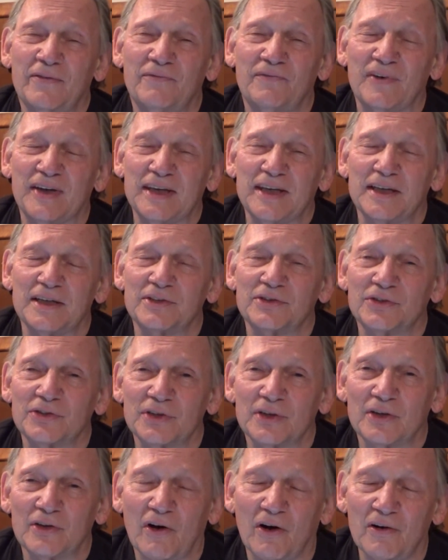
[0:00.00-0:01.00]

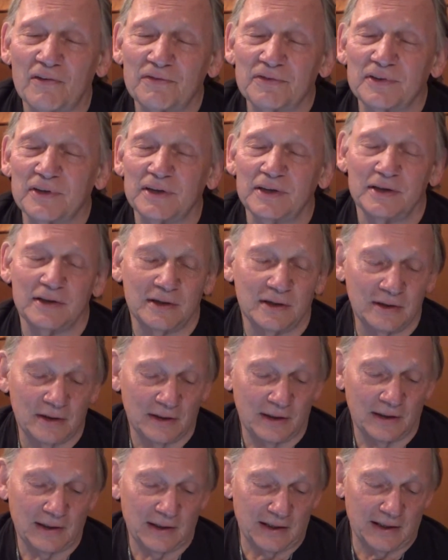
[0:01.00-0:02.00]
Phineas and Hophni.
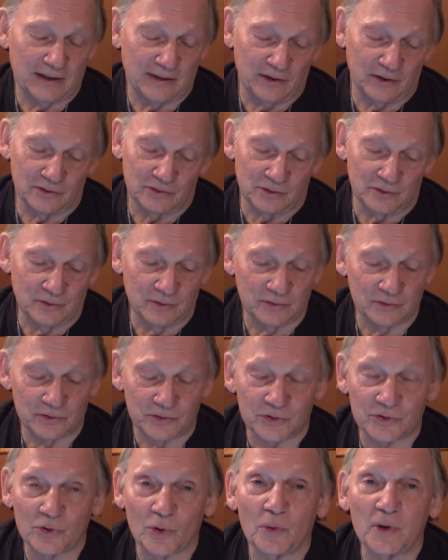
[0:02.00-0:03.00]
And
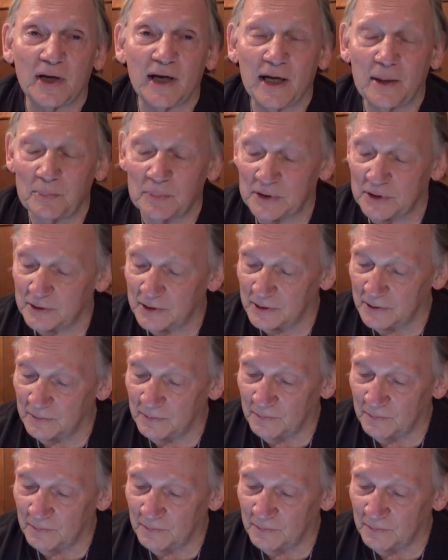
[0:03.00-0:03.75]
so it happened.